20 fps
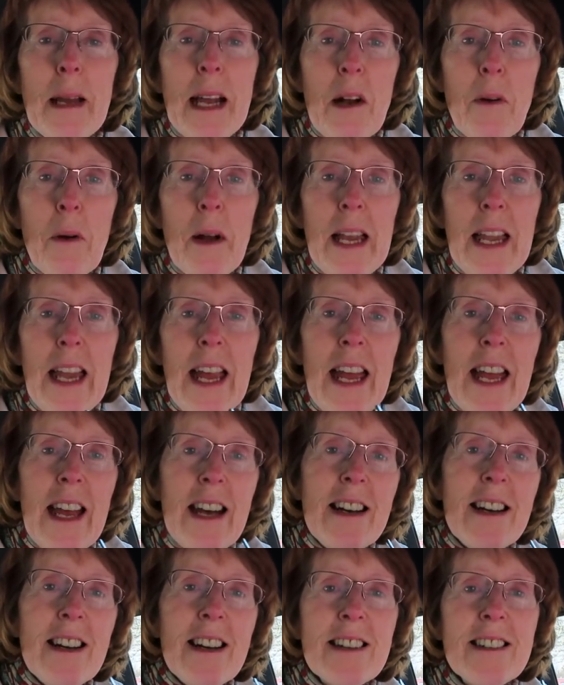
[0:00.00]
banquet
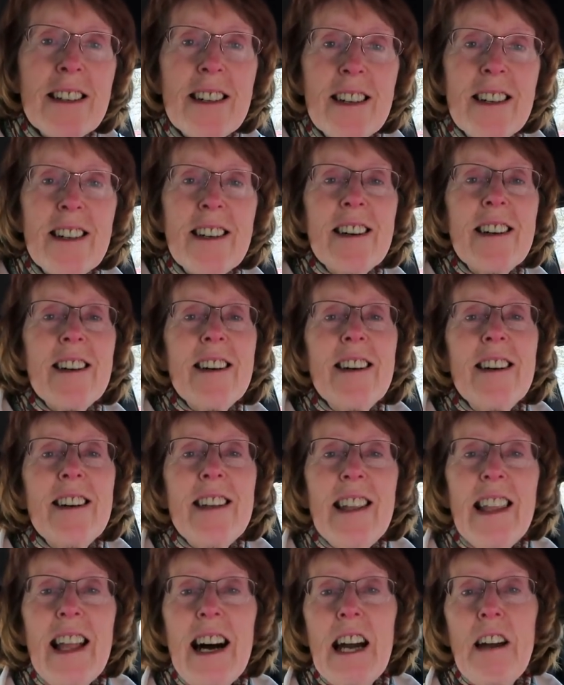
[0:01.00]
here.
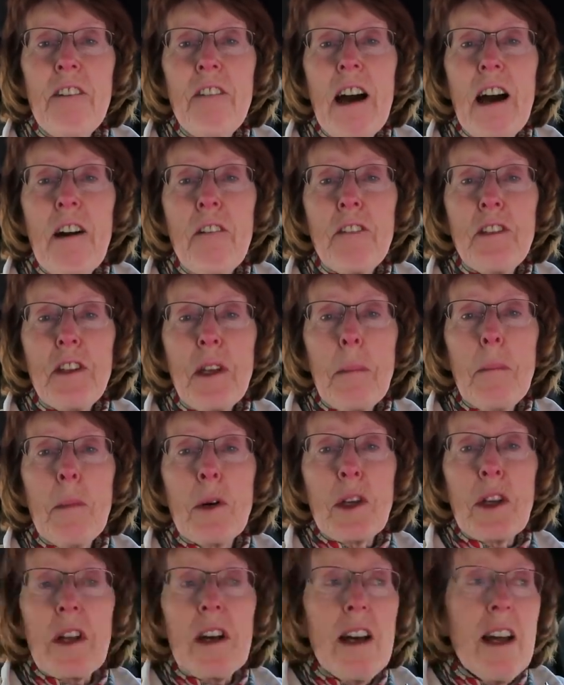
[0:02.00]
Life after
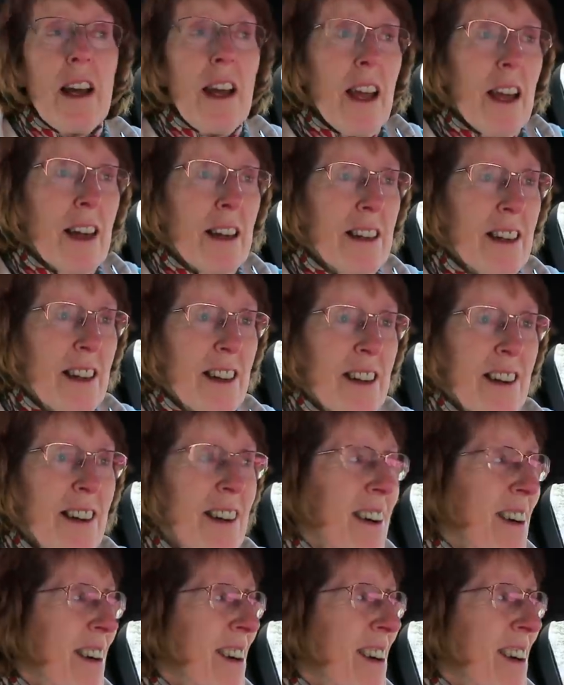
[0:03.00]
money.
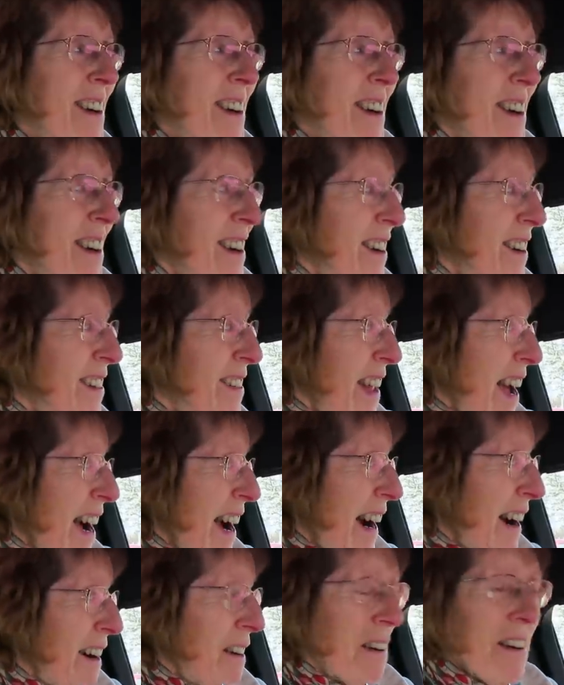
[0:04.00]

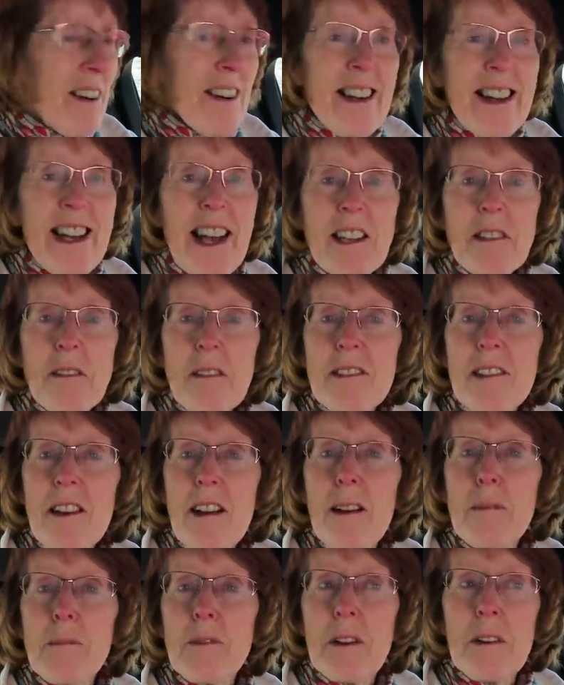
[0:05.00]
Now, guess what
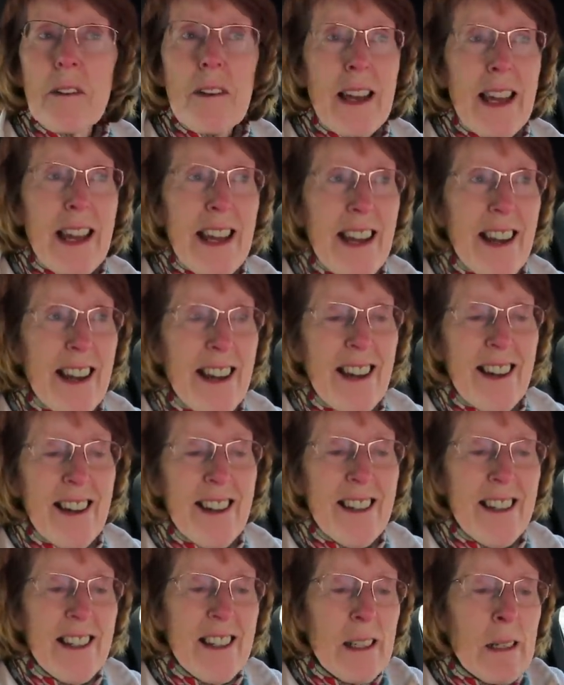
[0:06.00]
I'm doing?
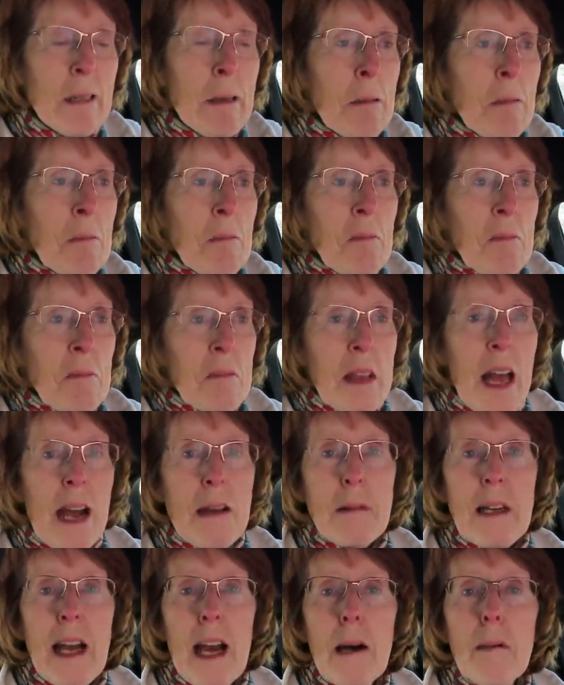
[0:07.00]

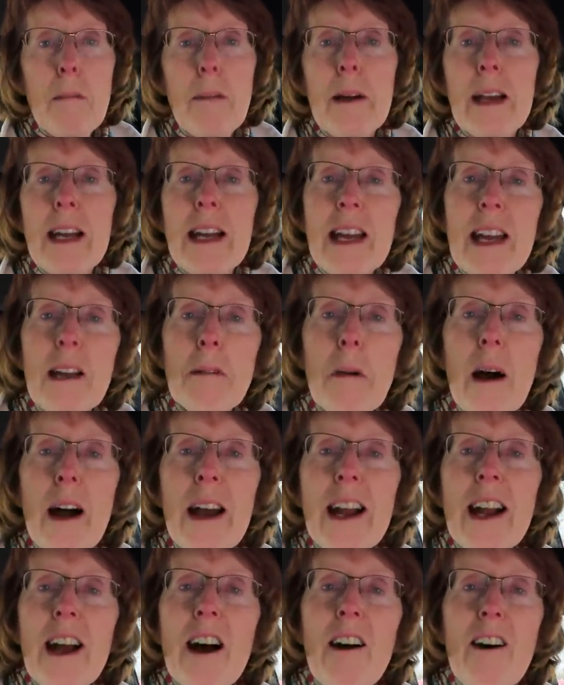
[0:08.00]
I'm camping in
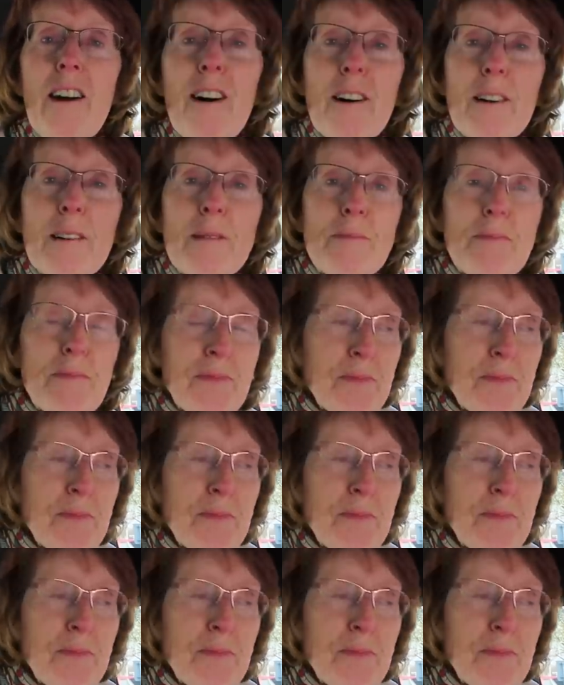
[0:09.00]
my car.